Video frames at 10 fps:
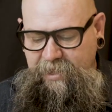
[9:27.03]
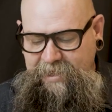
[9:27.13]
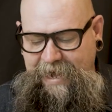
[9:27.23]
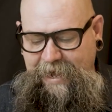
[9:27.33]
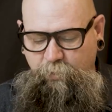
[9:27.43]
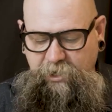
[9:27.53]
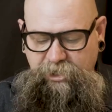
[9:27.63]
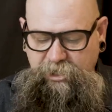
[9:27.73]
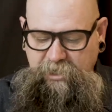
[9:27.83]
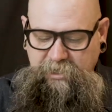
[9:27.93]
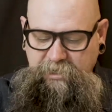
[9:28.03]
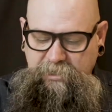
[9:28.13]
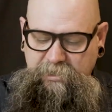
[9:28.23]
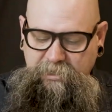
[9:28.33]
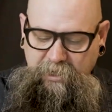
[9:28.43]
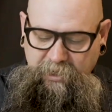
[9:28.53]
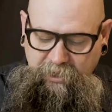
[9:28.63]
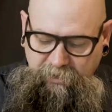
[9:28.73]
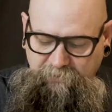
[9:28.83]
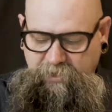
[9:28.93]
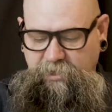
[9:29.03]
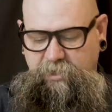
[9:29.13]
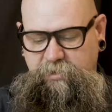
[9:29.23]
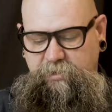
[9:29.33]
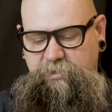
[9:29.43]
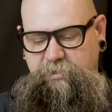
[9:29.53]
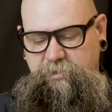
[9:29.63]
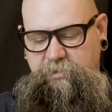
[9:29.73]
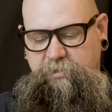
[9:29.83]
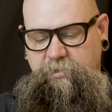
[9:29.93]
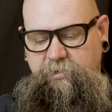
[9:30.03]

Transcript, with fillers: that which is convenient.